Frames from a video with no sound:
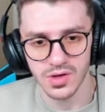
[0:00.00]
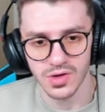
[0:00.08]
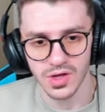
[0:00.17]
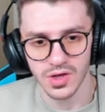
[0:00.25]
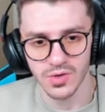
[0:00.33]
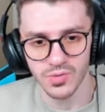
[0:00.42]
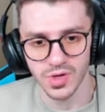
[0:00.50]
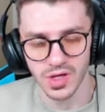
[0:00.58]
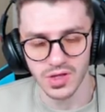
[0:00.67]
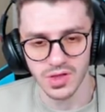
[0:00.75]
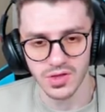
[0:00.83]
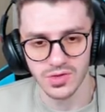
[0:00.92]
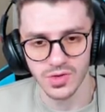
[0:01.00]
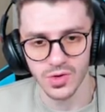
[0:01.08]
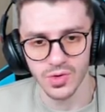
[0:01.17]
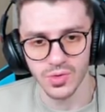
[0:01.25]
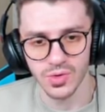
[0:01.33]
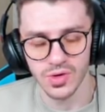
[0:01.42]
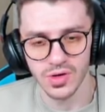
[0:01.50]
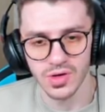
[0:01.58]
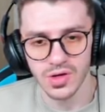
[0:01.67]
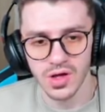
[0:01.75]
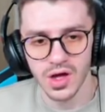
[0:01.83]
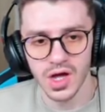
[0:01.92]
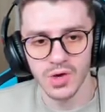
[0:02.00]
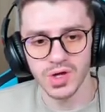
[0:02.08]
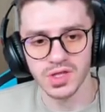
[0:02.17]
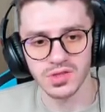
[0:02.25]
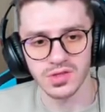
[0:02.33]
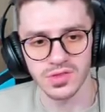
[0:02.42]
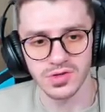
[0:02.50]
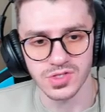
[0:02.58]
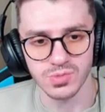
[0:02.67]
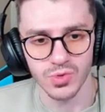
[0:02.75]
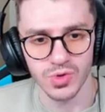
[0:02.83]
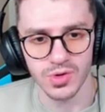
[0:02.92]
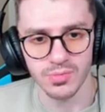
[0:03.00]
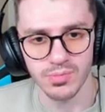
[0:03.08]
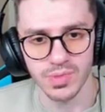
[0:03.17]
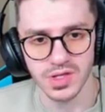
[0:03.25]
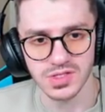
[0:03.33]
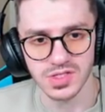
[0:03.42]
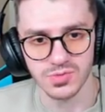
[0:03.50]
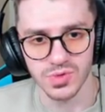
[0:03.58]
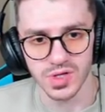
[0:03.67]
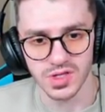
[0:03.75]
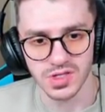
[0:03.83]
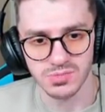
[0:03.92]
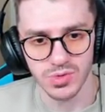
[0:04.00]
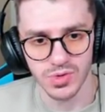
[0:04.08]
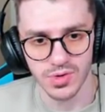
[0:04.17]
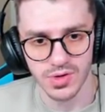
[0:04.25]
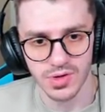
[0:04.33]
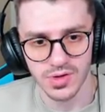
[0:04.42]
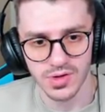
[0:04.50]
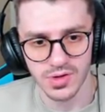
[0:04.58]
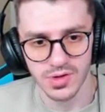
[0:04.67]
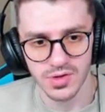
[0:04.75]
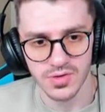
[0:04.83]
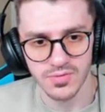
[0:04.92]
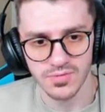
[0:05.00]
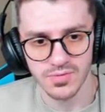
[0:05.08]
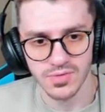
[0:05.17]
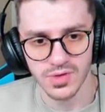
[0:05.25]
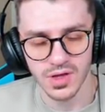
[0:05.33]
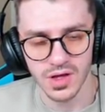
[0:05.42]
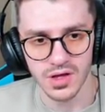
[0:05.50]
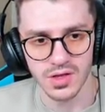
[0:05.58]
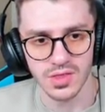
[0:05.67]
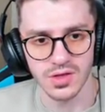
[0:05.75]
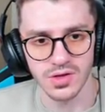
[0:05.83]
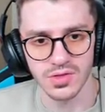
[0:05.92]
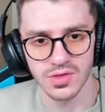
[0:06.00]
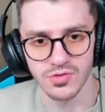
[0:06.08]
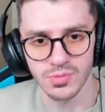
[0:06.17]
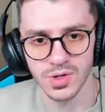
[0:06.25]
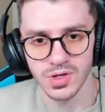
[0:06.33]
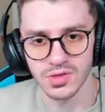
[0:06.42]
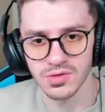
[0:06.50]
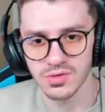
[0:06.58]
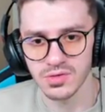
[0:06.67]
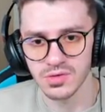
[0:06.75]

Okay, we cannot go. Ah, wait, there's more places we can explore. Ah, no, never mind.